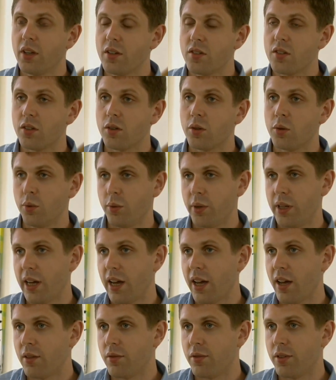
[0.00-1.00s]
So we
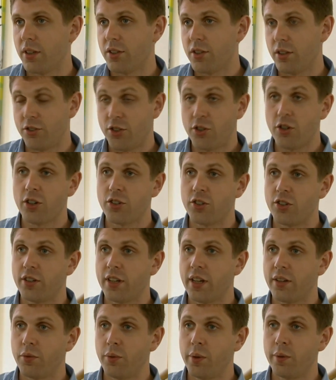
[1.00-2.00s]
have a structure
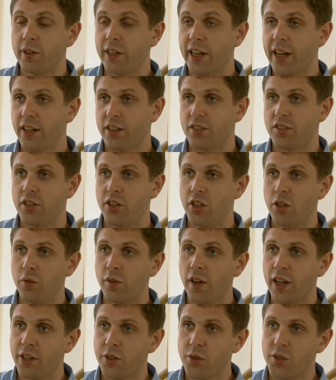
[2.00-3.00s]
that we relax the U
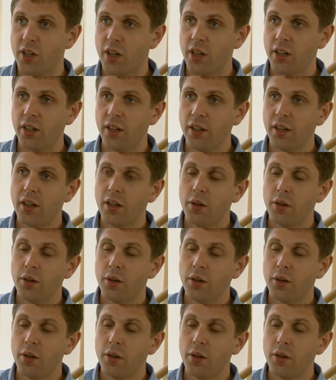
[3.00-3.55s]
values on.